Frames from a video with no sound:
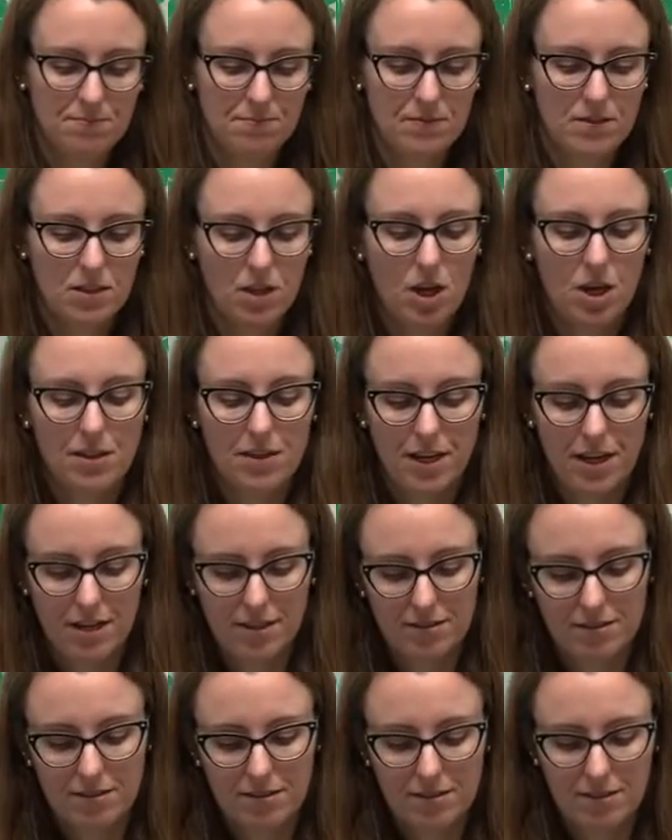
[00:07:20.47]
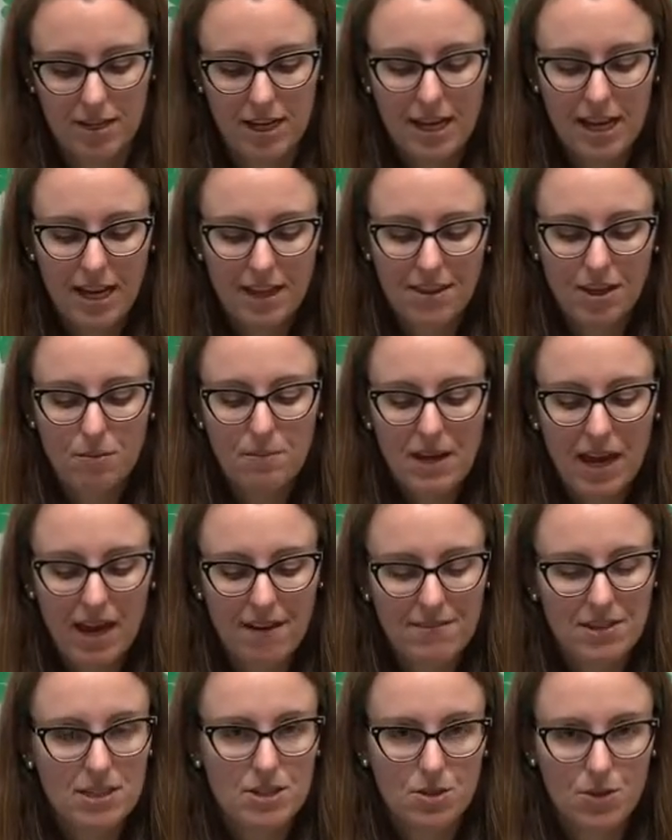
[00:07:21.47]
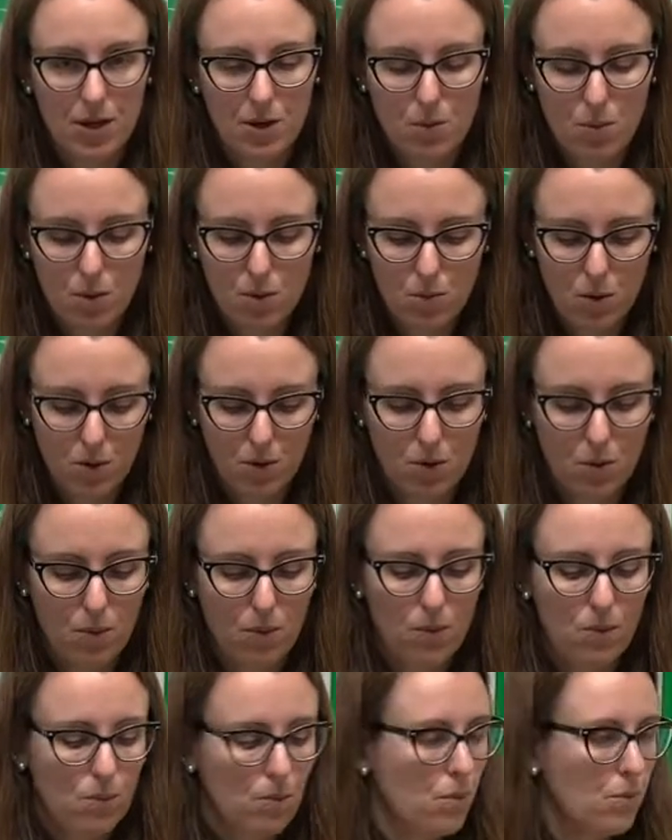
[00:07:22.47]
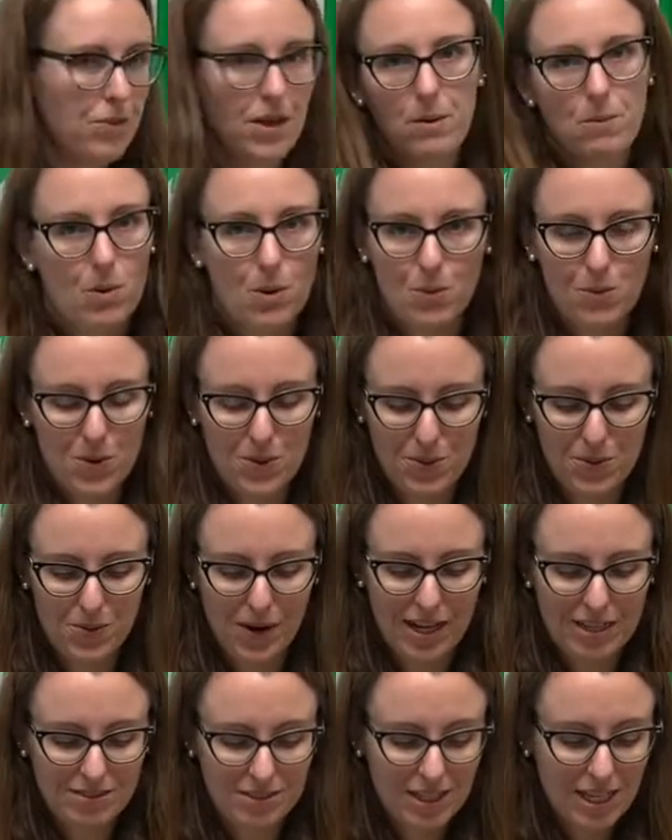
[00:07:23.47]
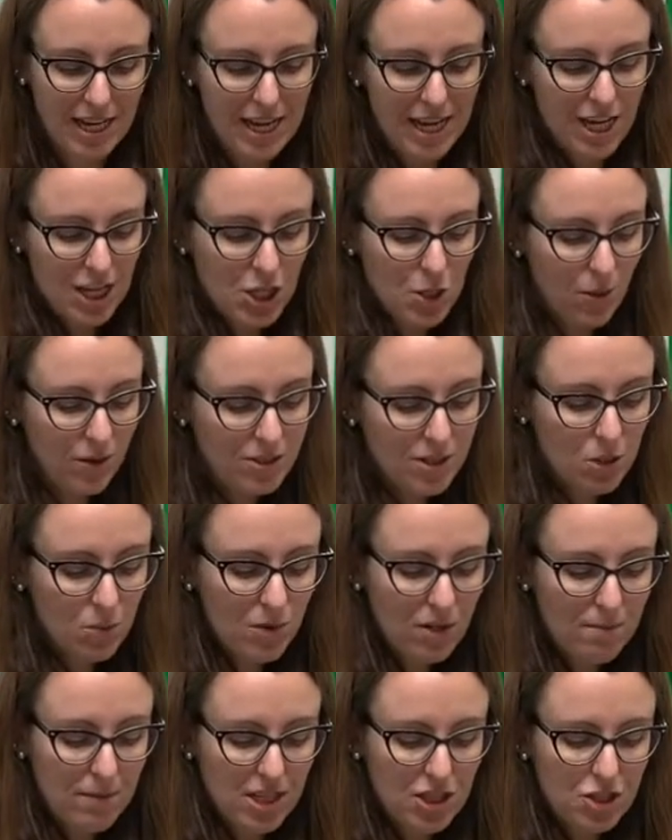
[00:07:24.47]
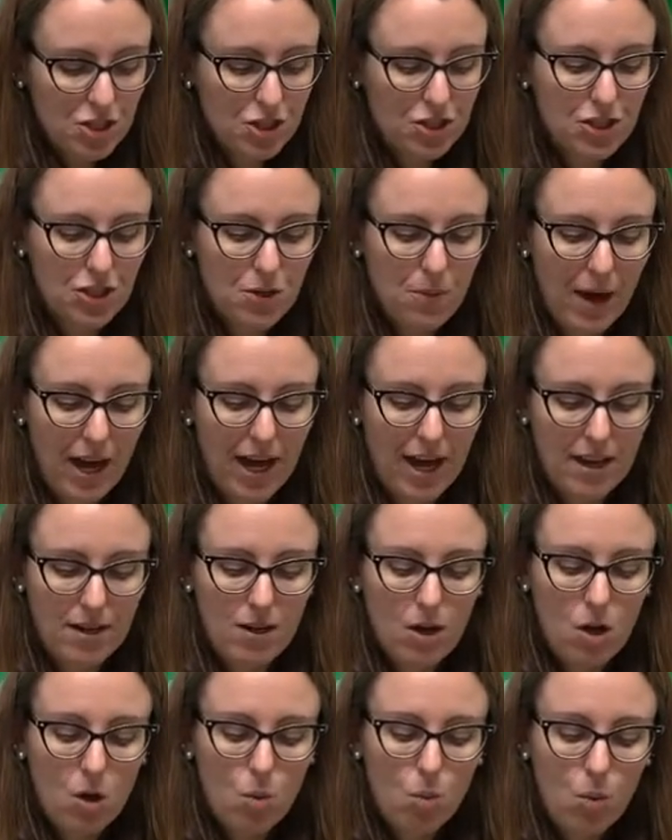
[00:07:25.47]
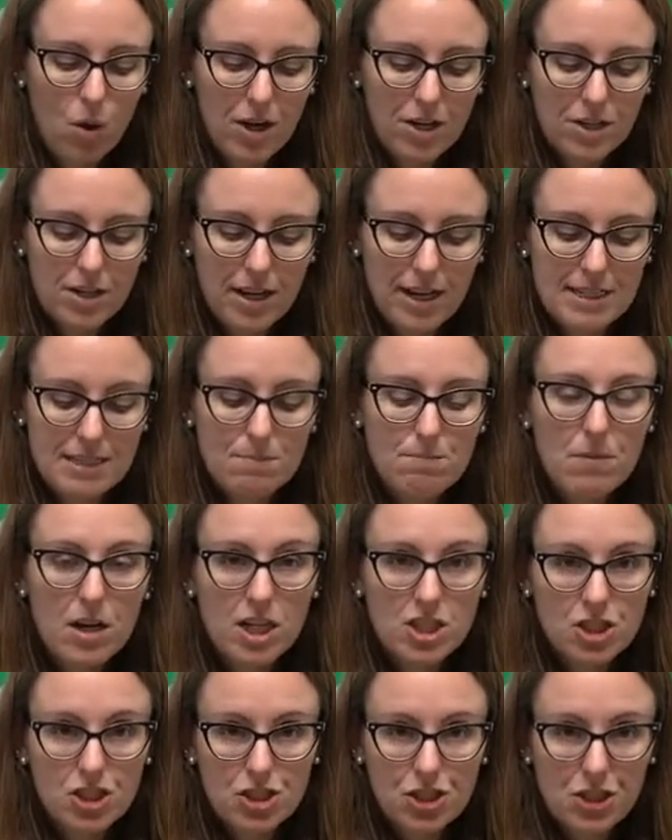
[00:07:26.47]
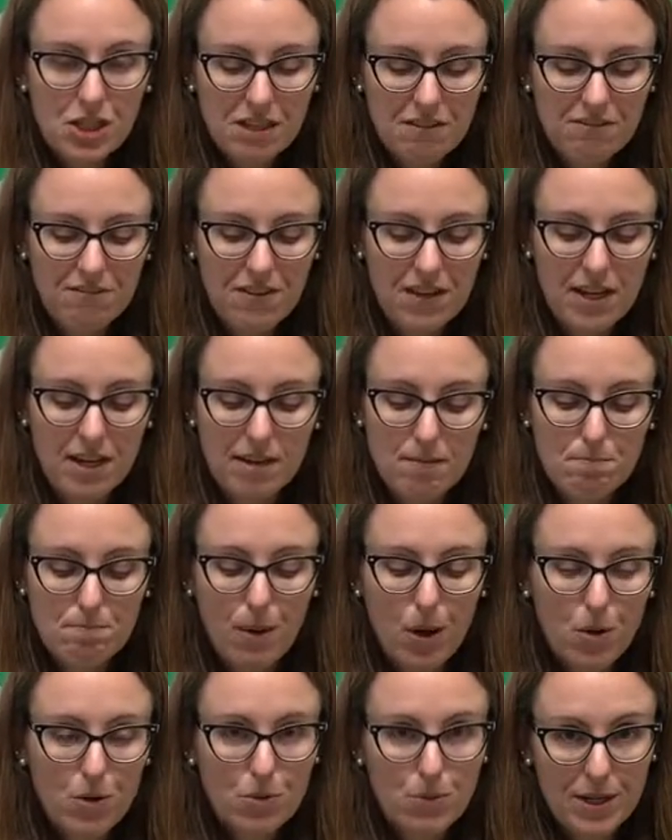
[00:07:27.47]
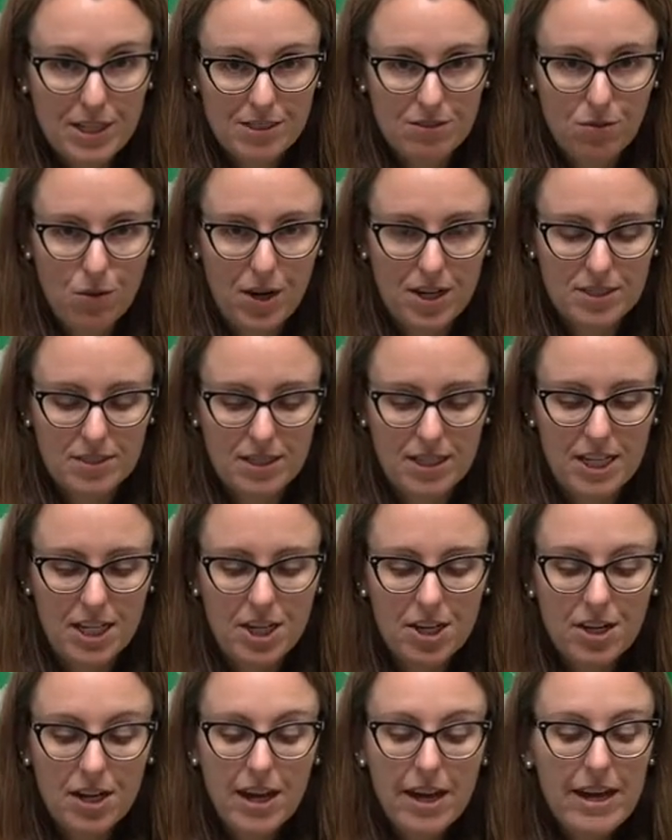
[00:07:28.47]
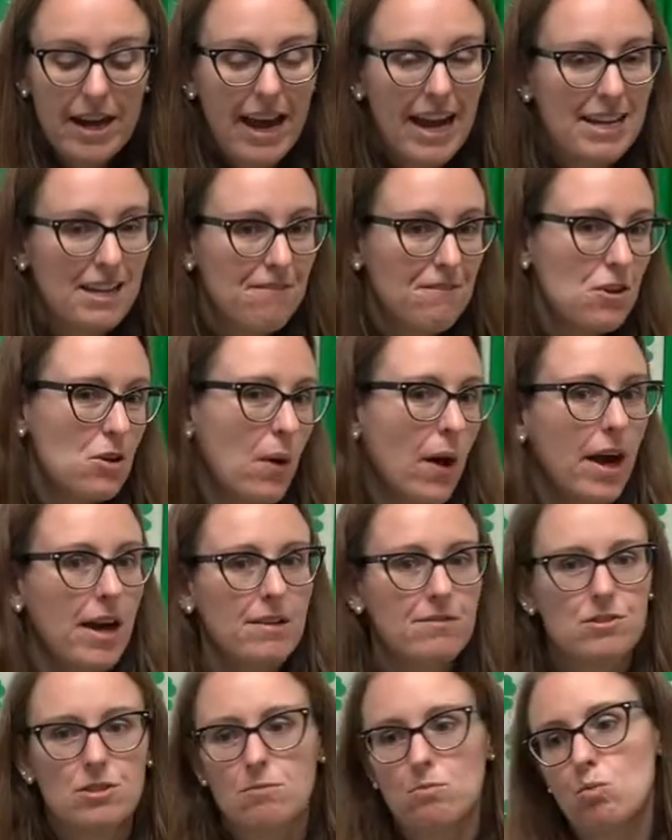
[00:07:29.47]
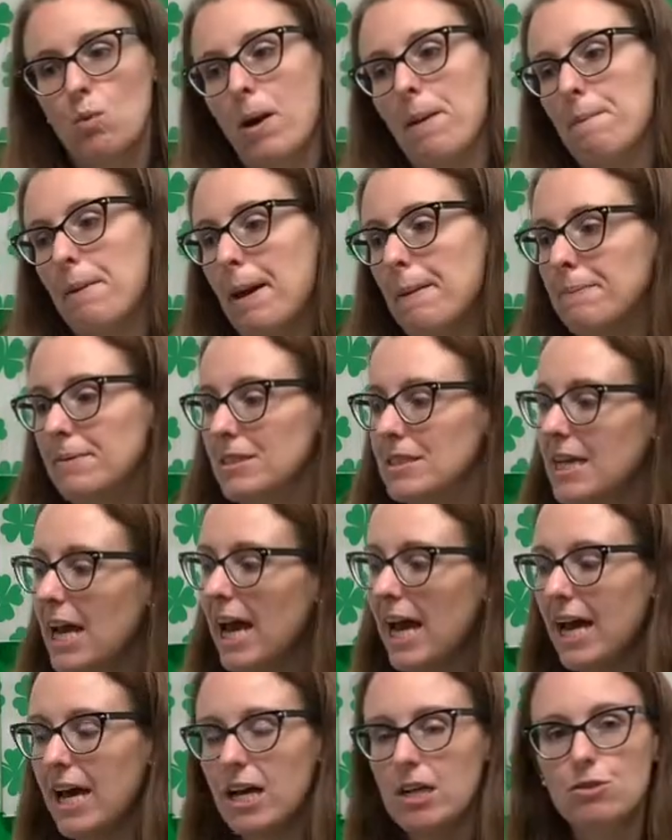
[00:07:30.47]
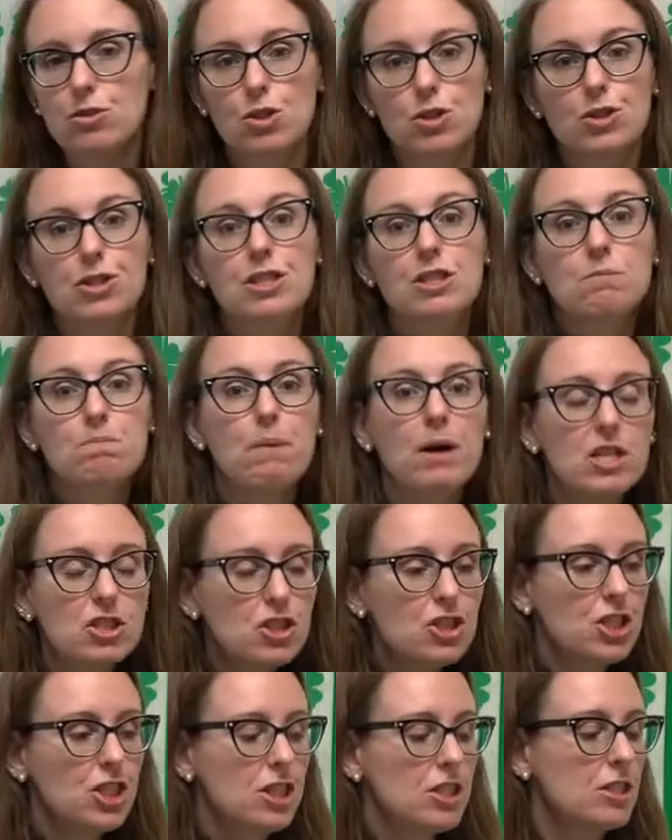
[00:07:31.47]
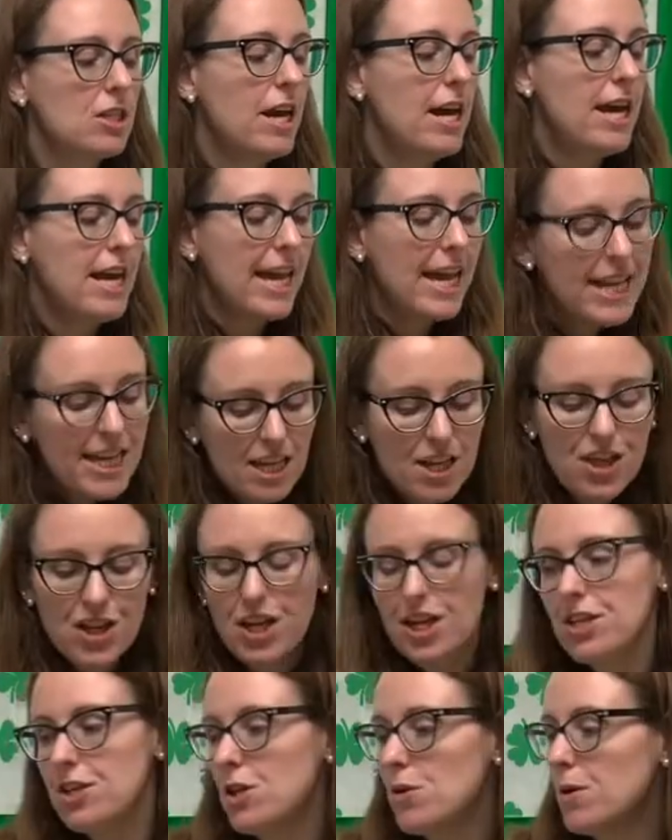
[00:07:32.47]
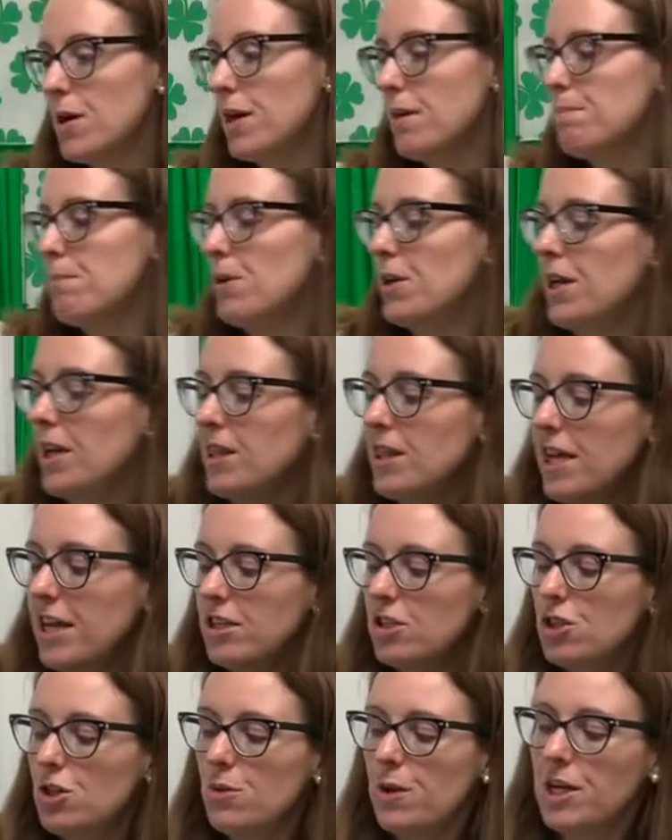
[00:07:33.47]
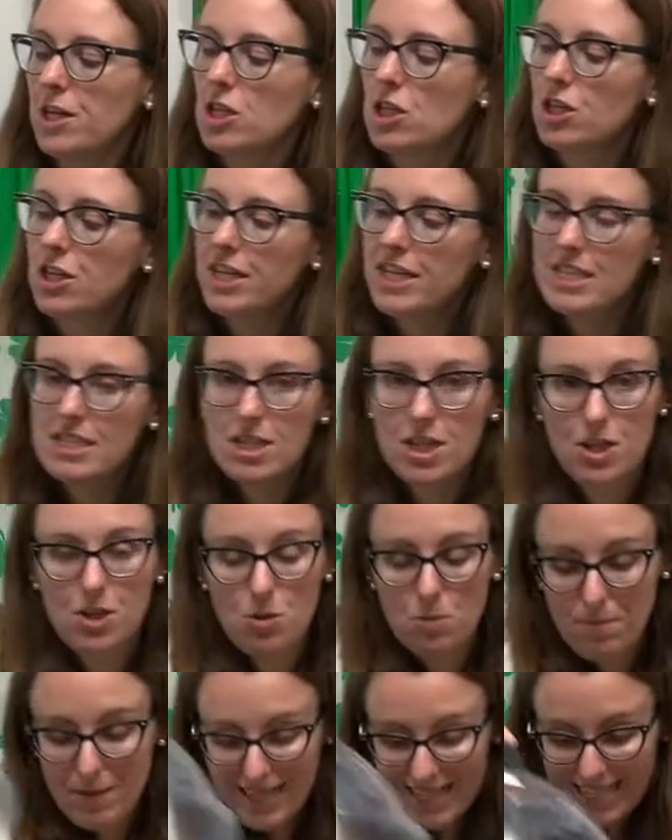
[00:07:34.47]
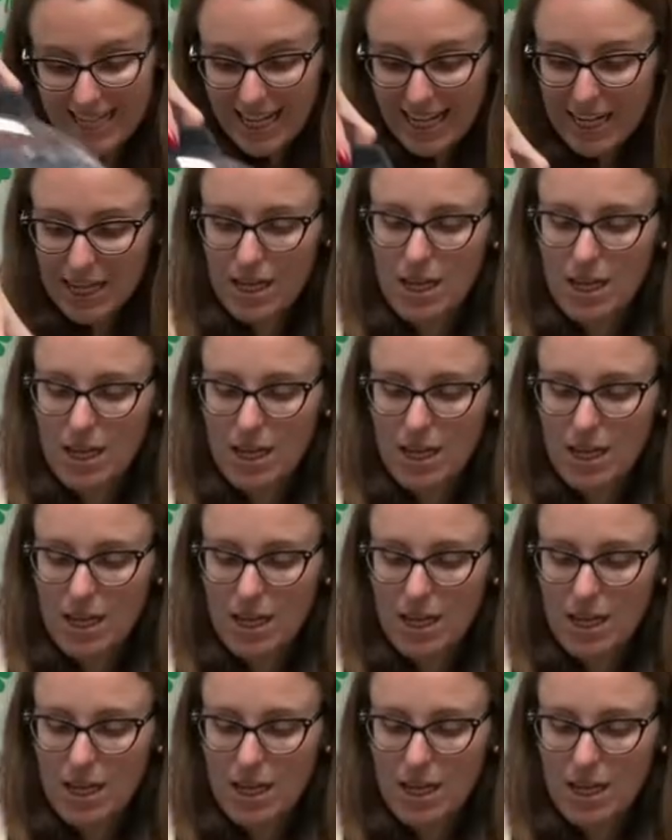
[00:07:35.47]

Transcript: on there. And they'll be heavy so they won't roll around. You also want to make sure you add water as much as you can fit in both reservoirs in here. And if you have some wet paper towels or sponges, anything you can put in there to increase the humidity